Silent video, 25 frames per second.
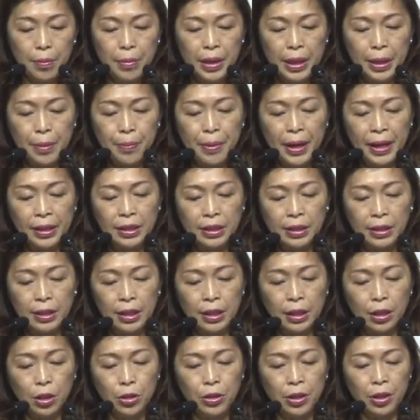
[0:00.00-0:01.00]
Many
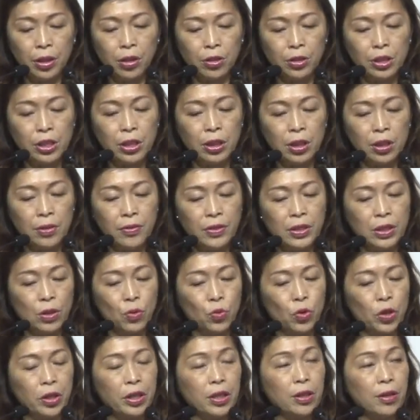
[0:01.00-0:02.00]
banks, including ourselves,
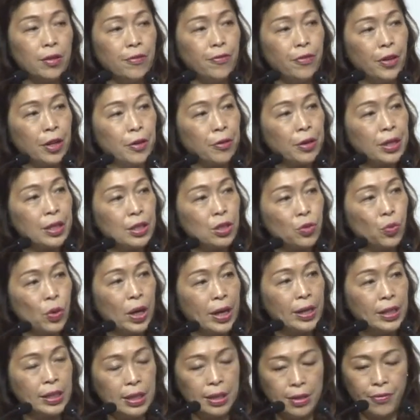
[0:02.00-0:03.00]
are working on various
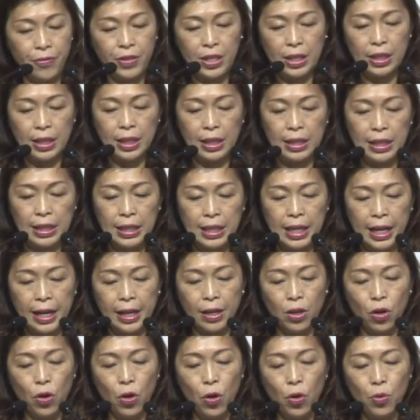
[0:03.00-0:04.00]
ways to
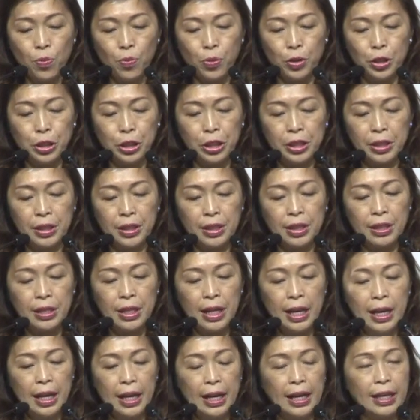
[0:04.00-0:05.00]
facilitate home
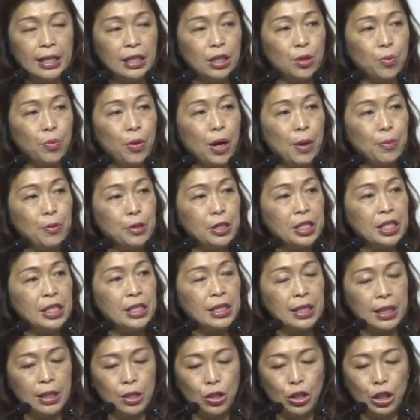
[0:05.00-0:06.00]
purchases as the
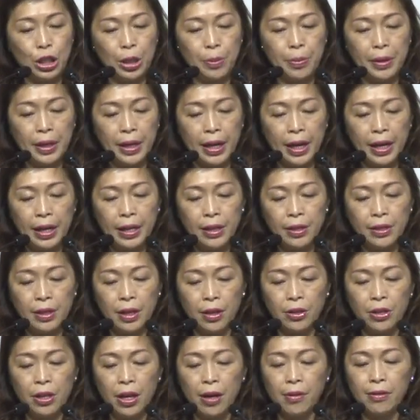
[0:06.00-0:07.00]
properties in
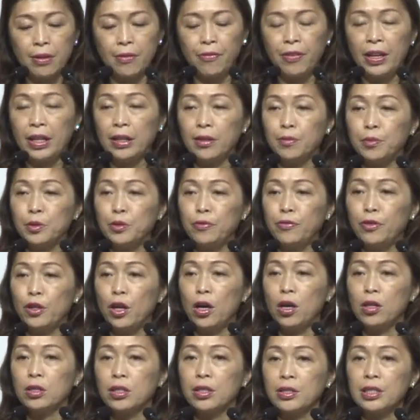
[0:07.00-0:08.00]
GBA are now available
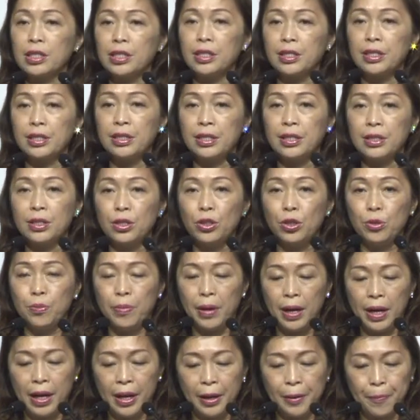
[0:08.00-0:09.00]
for Hong Kong citizens
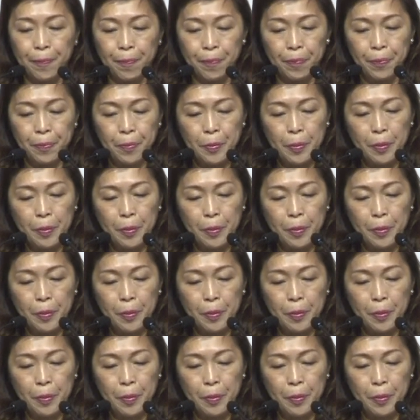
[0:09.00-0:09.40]
to buy.